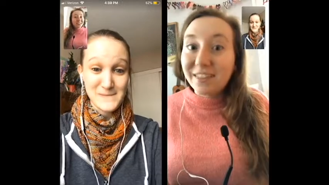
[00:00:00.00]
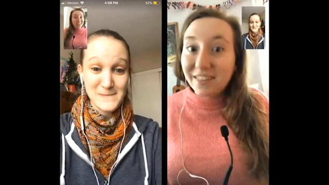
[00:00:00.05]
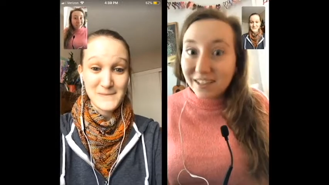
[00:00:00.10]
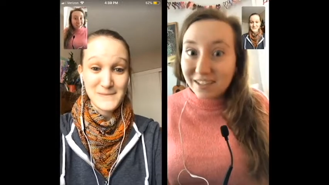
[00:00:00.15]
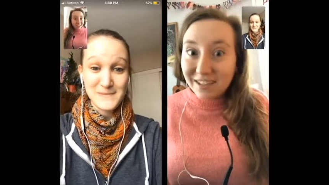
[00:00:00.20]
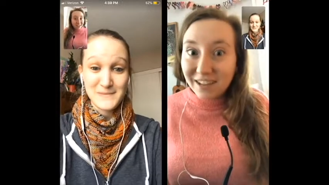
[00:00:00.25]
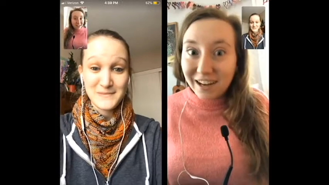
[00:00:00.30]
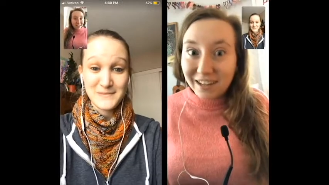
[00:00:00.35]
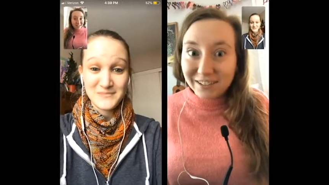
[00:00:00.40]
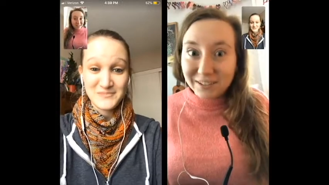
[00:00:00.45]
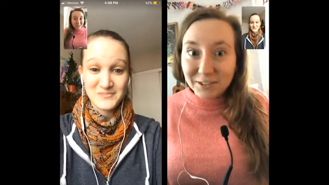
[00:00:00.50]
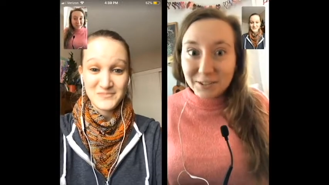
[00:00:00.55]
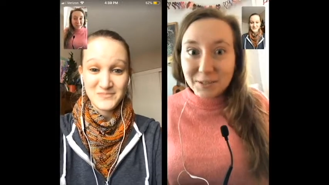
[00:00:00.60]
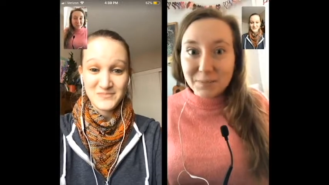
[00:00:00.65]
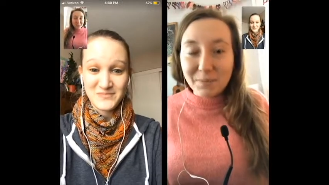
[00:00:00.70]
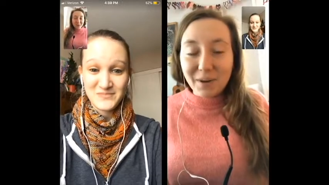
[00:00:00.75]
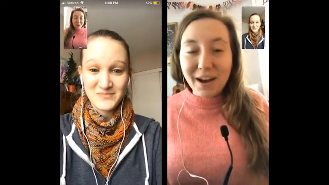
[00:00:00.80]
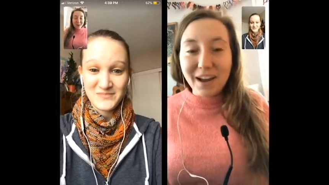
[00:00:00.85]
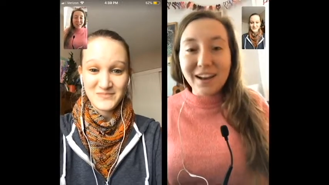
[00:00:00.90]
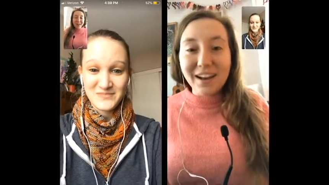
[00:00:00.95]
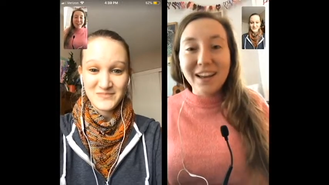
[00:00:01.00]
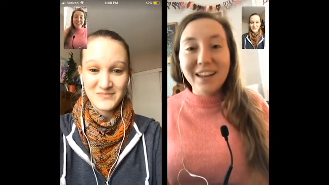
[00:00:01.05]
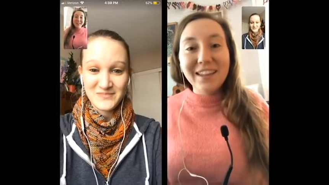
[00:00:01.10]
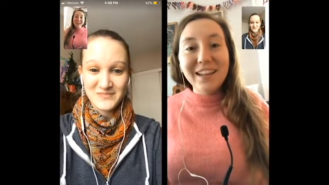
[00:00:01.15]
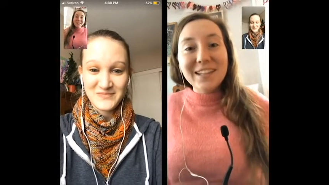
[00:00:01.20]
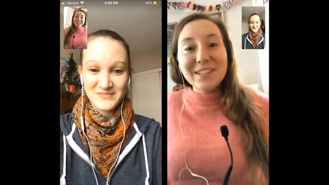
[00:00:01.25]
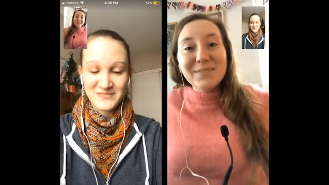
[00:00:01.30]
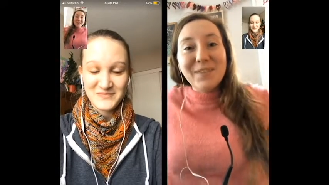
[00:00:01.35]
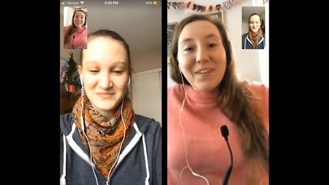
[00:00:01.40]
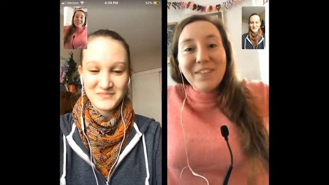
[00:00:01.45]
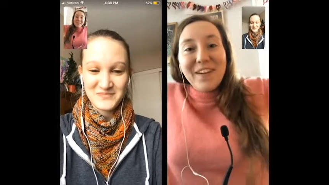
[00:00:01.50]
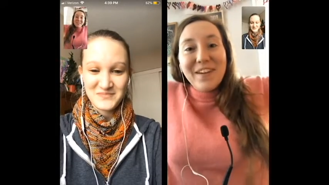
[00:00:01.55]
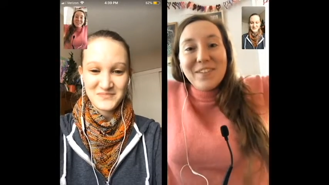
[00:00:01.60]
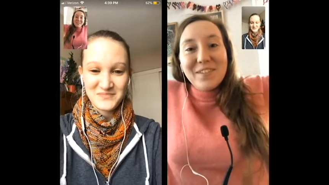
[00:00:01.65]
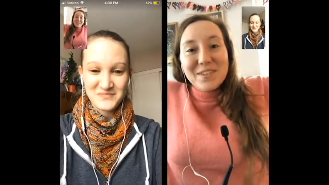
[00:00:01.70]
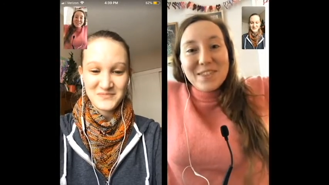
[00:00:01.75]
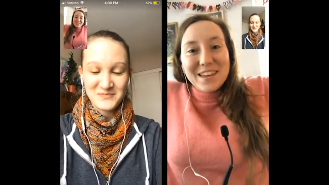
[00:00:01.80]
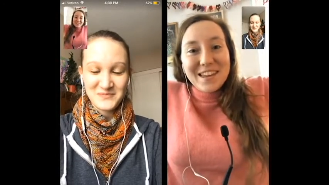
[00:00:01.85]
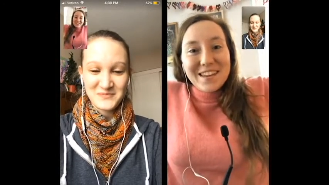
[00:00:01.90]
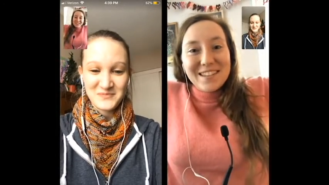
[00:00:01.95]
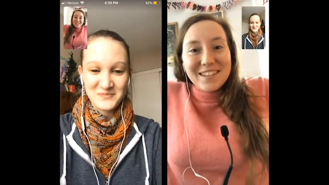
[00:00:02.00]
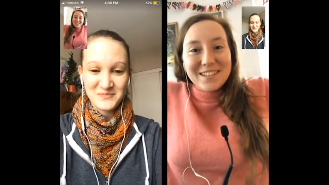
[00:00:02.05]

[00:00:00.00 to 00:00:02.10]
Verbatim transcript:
Speaker 1: the dollar spot. And that's my favorite thing